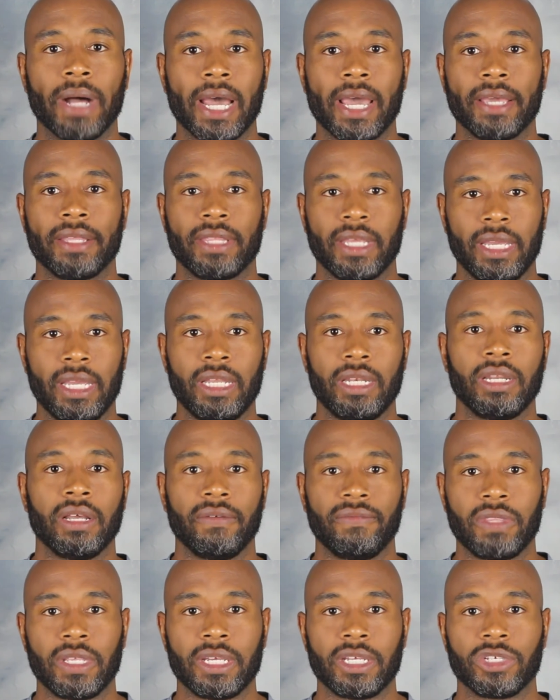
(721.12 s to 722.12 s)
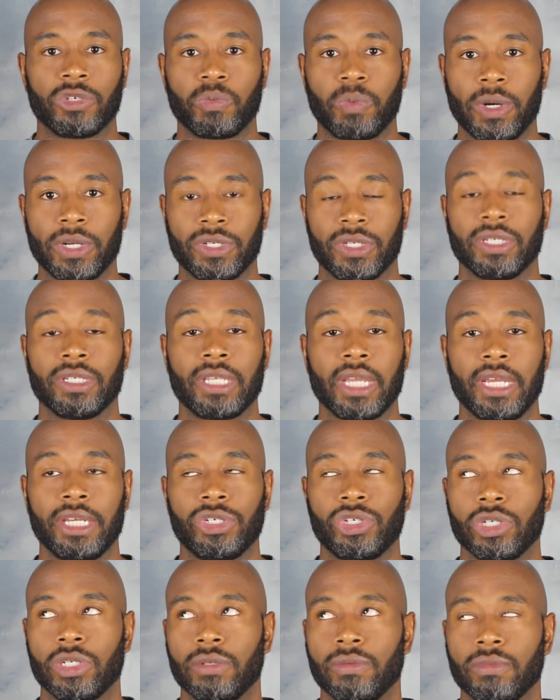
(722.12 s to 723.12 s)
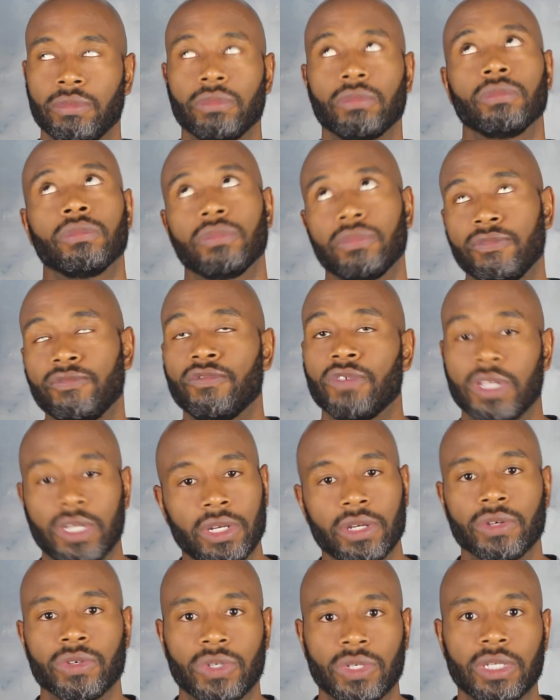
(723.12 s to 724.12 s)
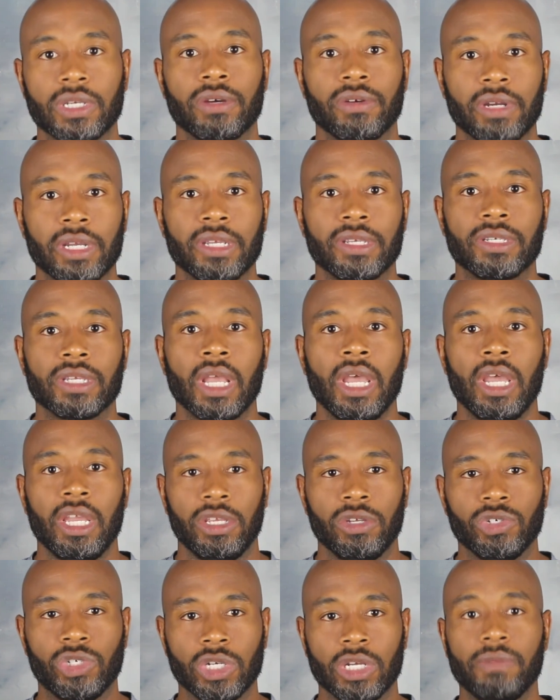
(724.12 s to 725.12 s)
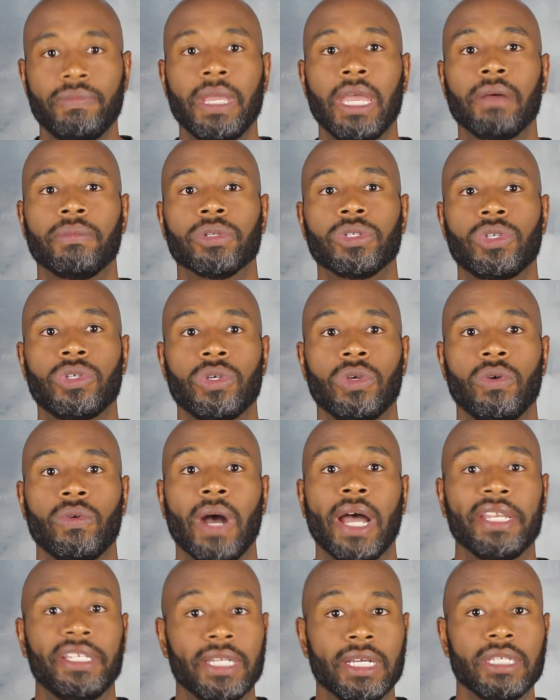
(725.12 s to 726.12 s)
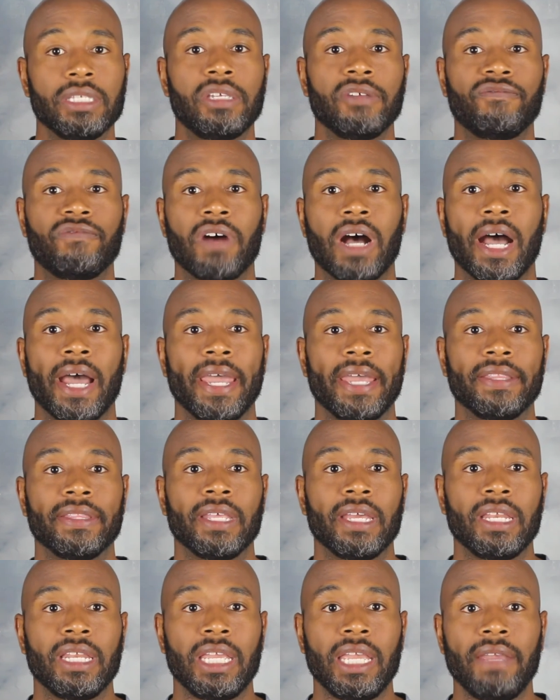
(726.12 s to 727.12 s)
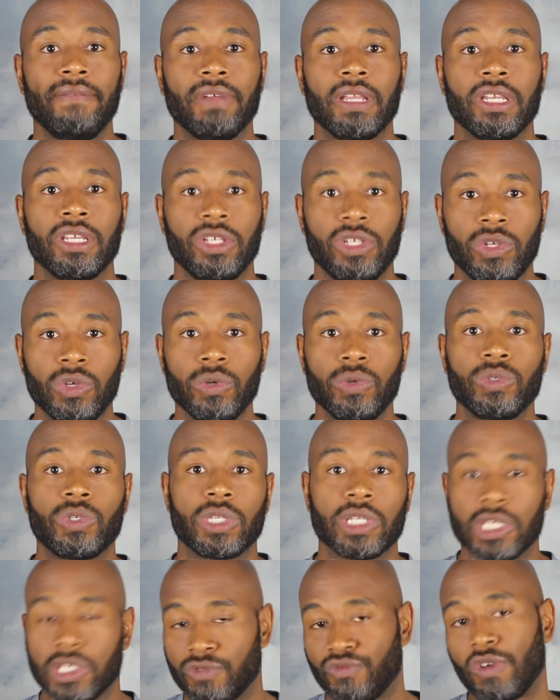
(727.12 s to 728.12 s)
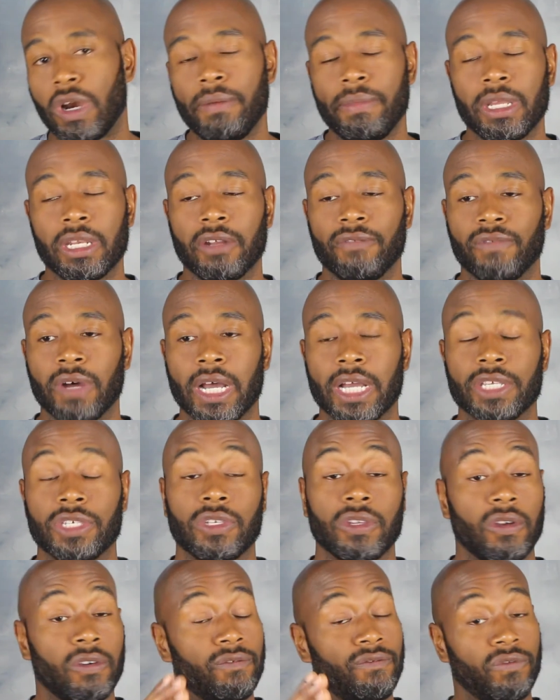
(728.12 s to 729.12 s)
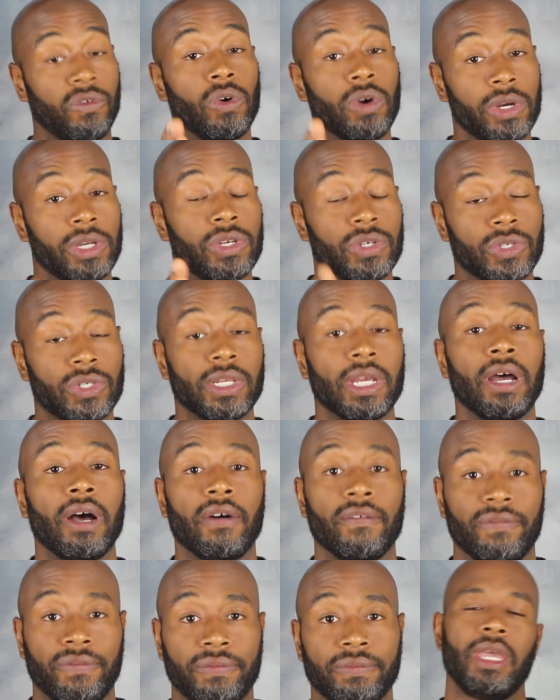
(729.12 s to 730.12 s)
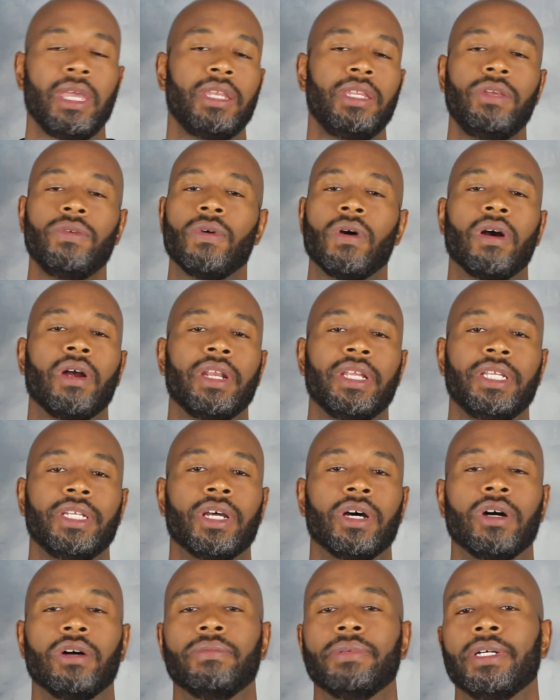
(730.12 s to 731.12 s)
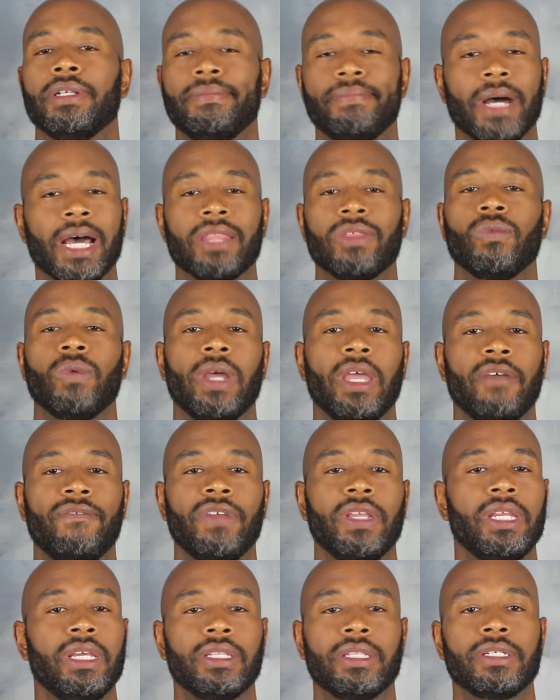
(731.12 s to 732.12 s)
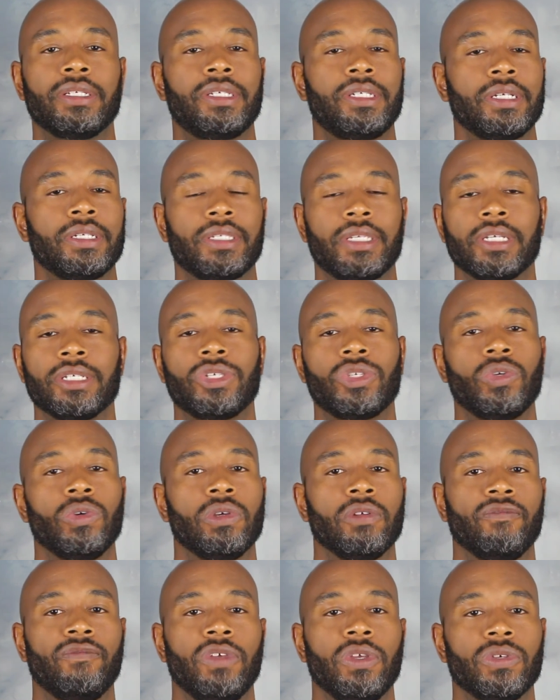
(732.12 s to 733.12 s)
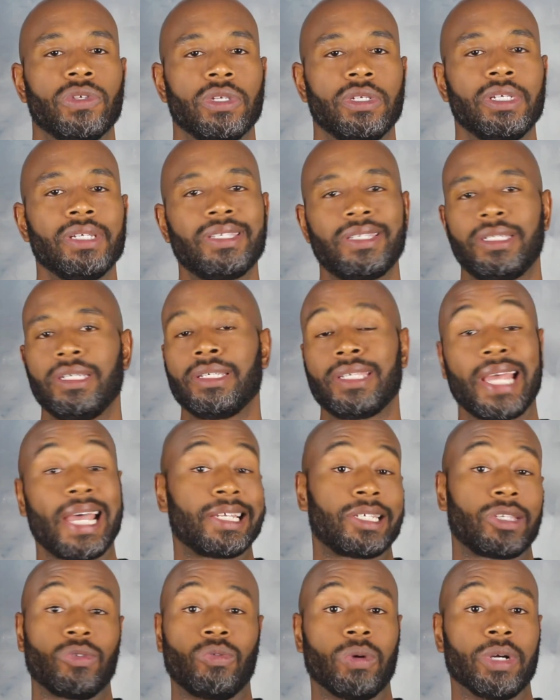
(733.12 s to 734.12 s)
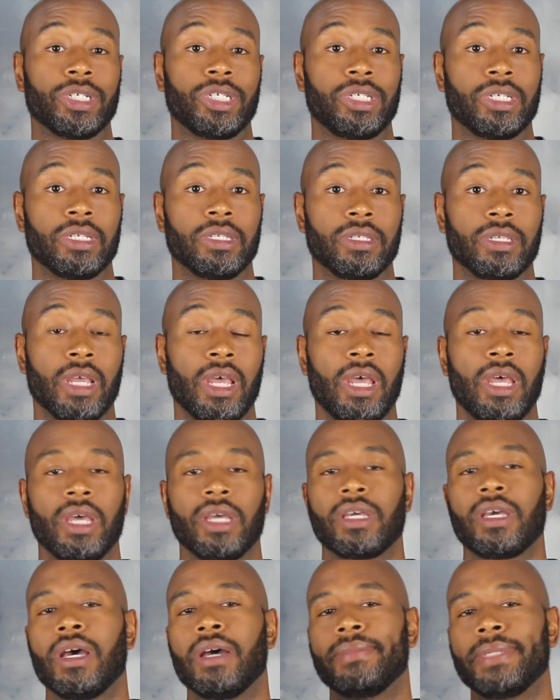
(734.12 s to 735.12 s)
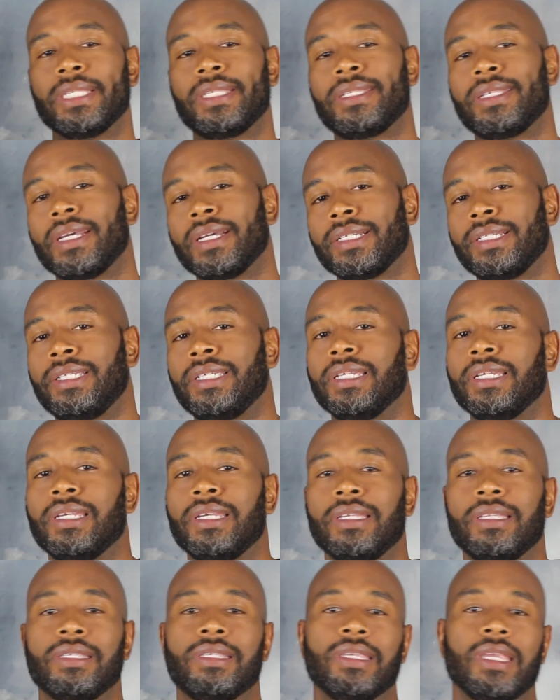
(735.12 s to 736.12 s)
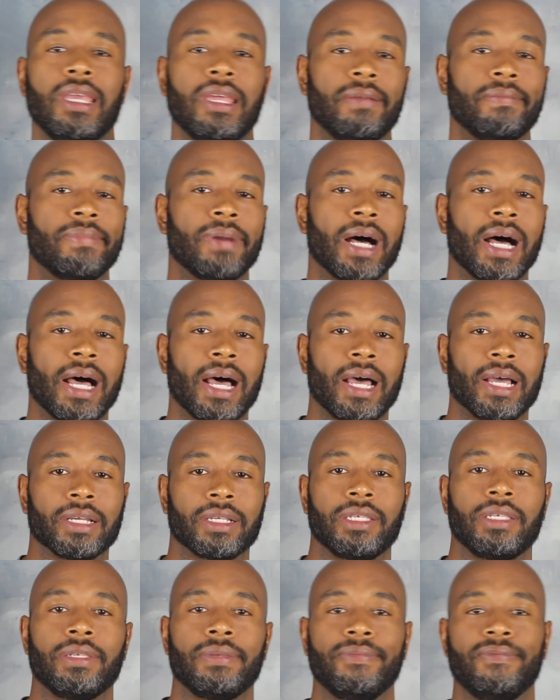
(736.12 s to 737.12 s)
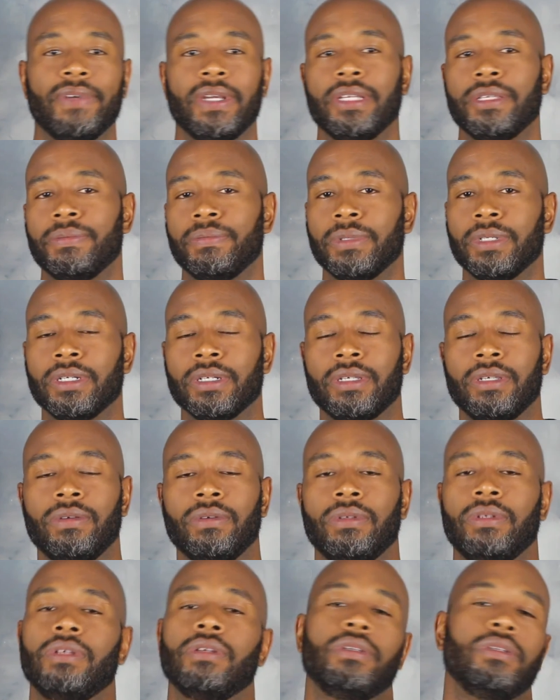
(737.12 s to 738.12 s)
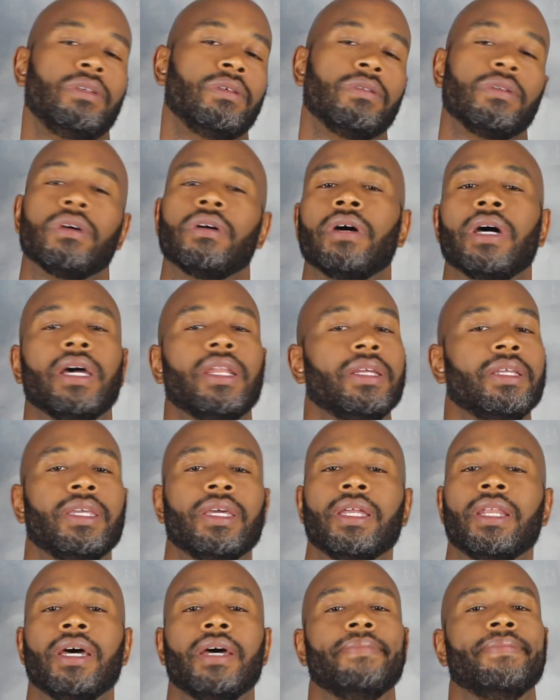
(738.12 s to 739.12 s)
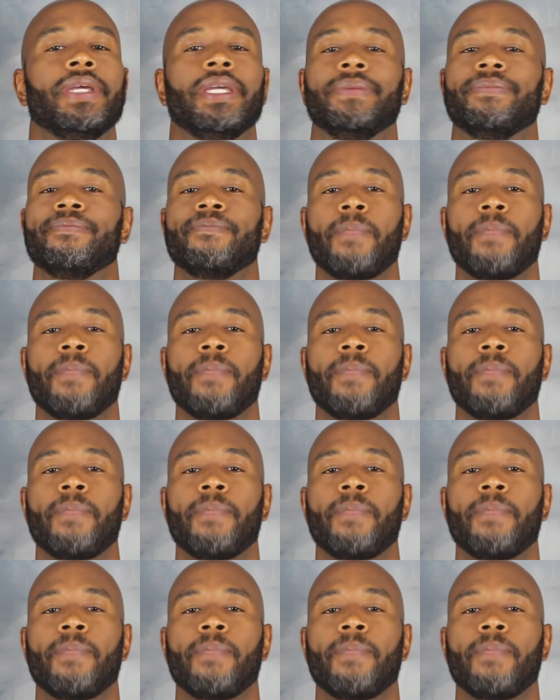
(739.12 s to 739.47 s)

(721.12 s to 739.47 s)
by the end of this presentation video series, you should be able to identify and then even use this framing device for yourself. And you already know, but by the way, if any of this just gets too confusing, just ask questions. Comment sections, inbox, Facebook, you know how to get at me.